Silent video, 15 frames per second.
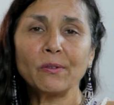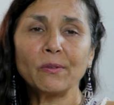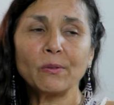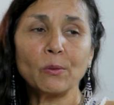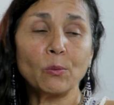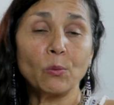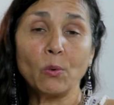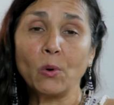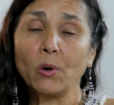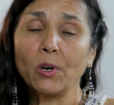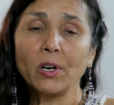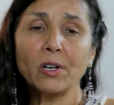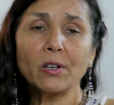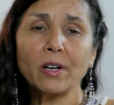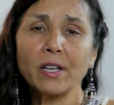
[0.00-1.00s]

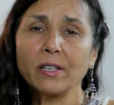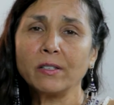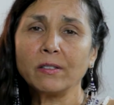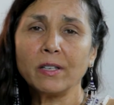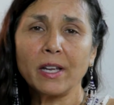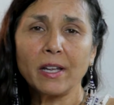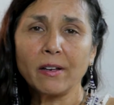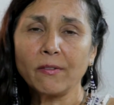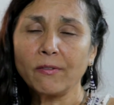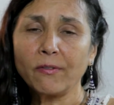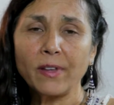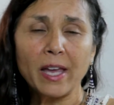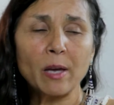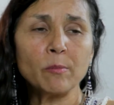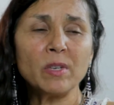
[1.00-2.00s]
war and
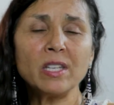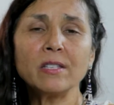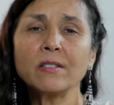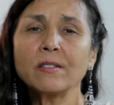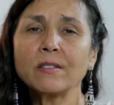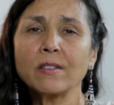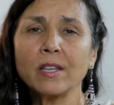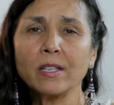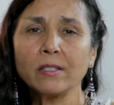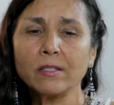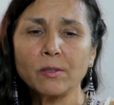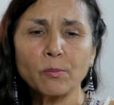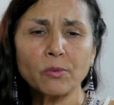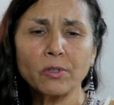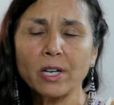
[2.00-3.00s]
famines and
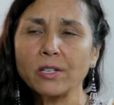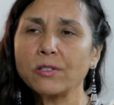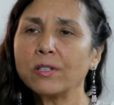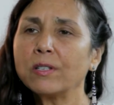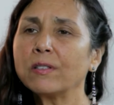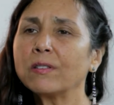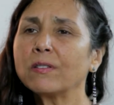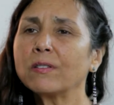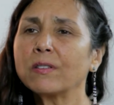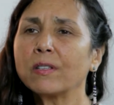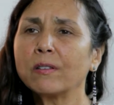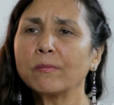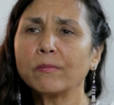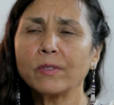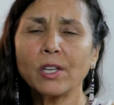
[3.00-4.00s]
depressions
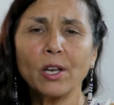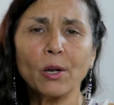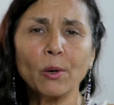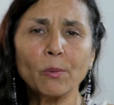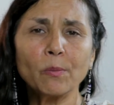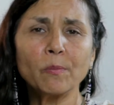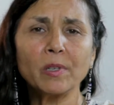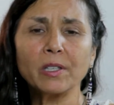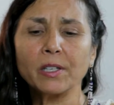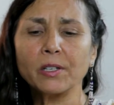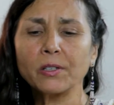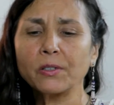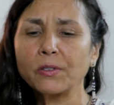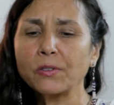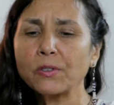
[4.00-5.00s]
and,
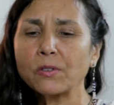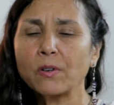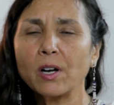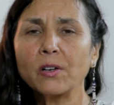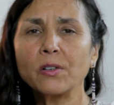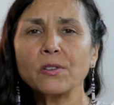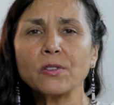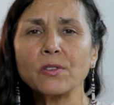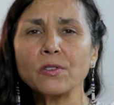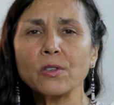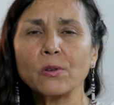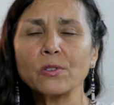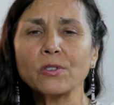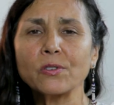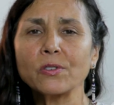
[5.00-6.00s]
political struggles and
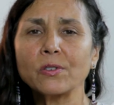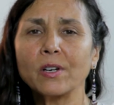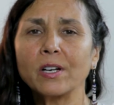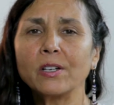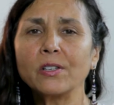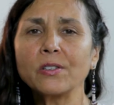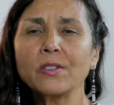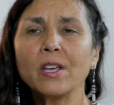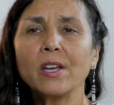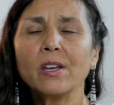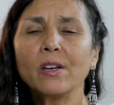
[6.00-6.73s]
social struggles.